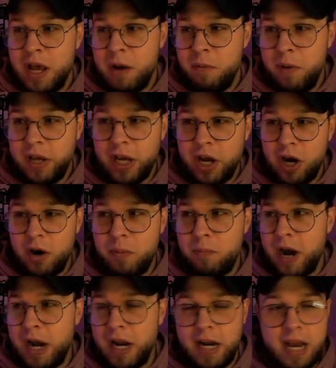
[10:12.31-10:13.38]
we could go
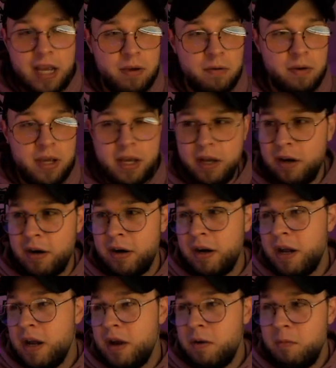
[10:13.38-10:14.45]
Brandon Ayuk here.
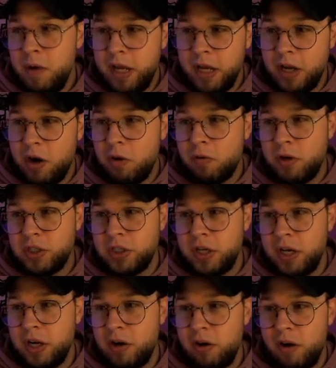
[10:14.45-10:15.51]
We could go
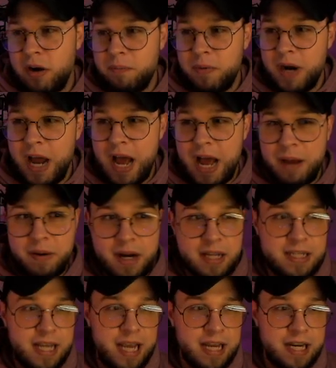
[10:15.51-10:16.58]
Christian Kirk, but I'm going
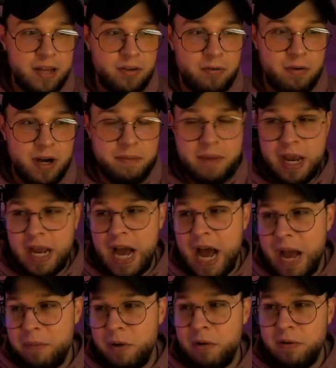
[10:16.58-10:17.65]
to take another running back.
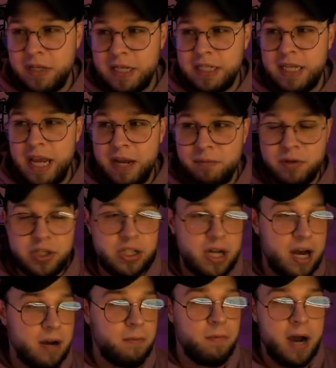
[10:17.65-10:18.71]
I'm going to take
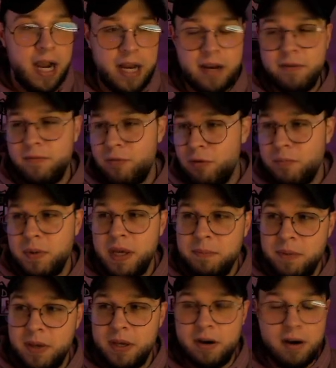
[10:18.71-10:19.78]
Rachaad White in full
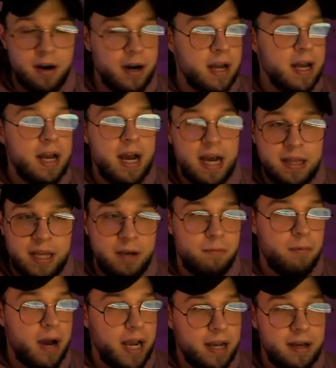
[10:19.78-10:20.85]
PPR. I think
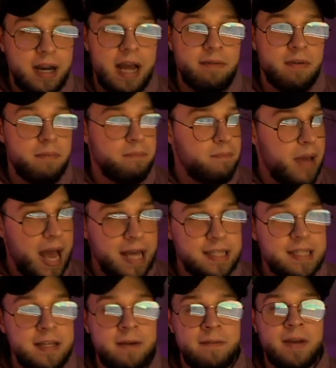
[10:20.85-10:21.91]
White could have a
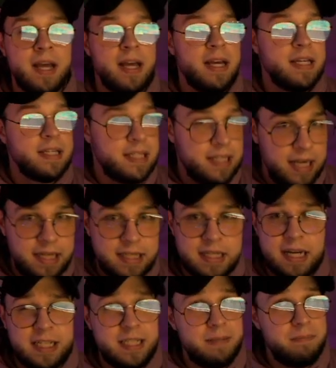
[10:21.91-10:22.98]
massive season,
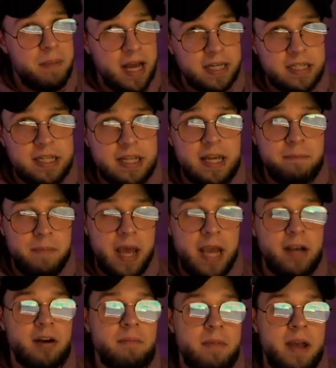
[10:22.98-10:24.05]
especially if
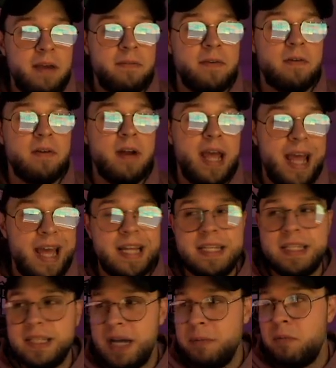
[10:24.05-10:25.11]
Baker Mayfield
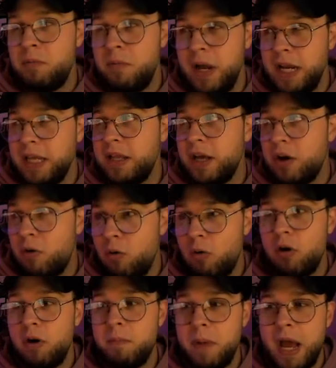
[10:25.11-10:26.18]
ends up winning the
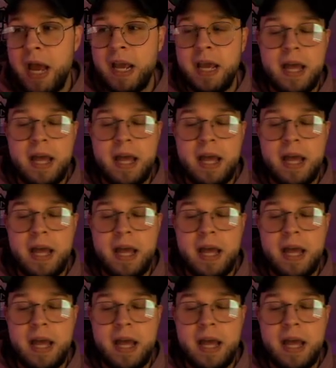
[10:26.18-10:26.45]
quarterback